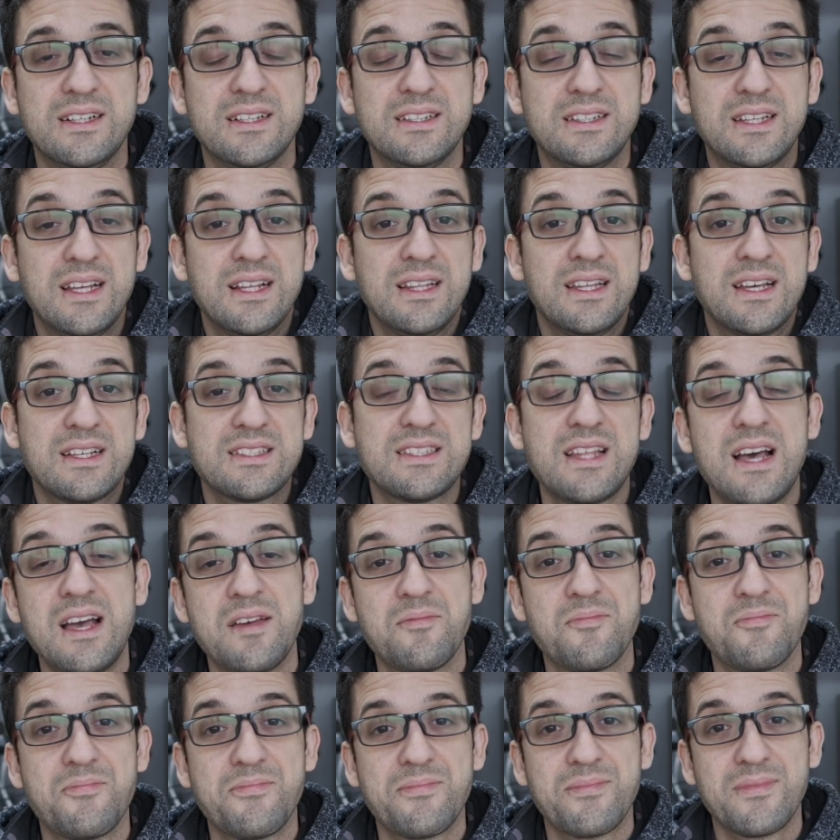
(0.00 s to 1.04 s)
till next time,
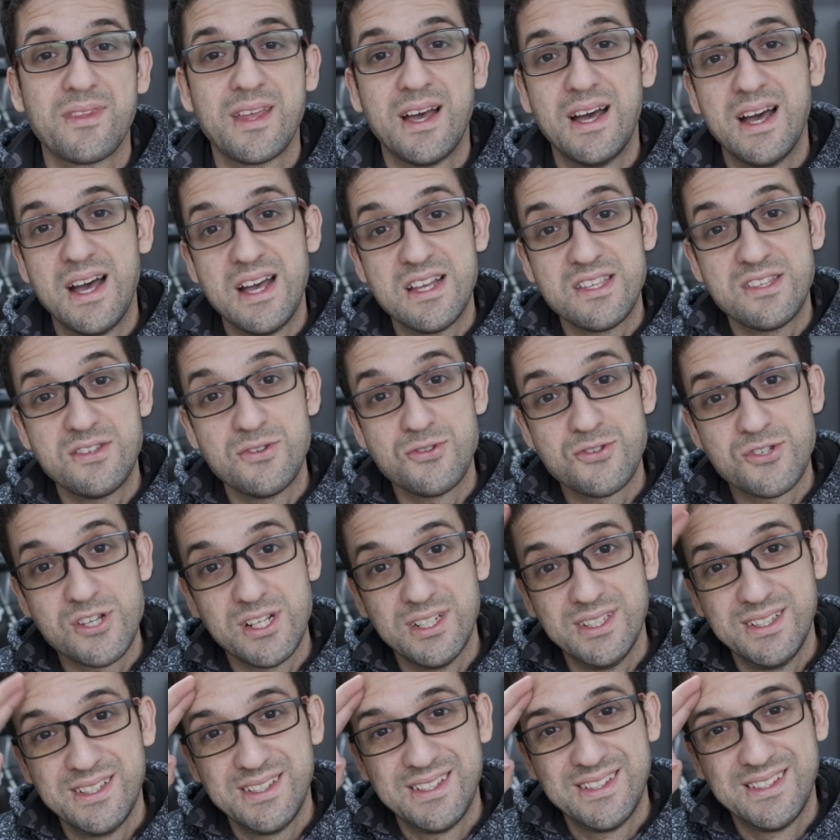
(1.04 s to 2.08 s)
as usual,
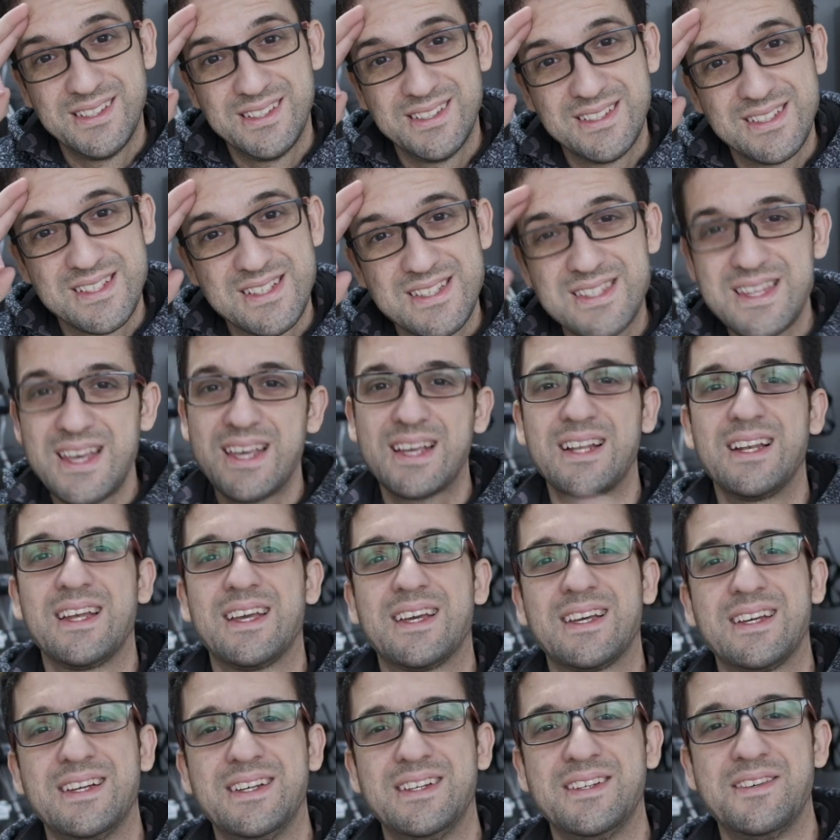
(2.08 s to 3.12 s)
stay clean.
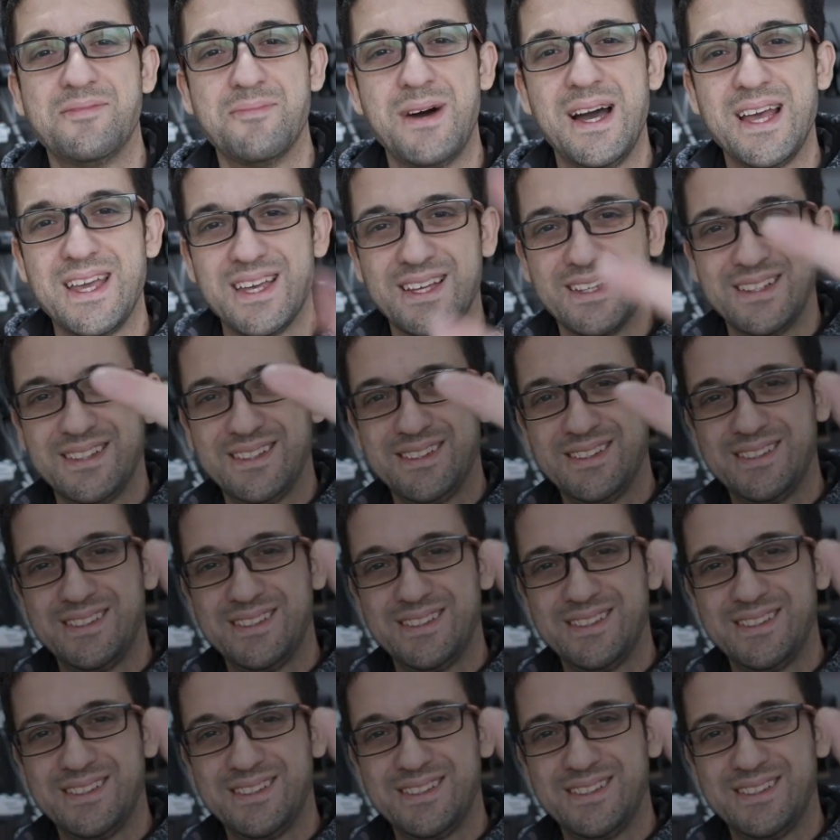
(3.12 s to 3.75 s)
Bye.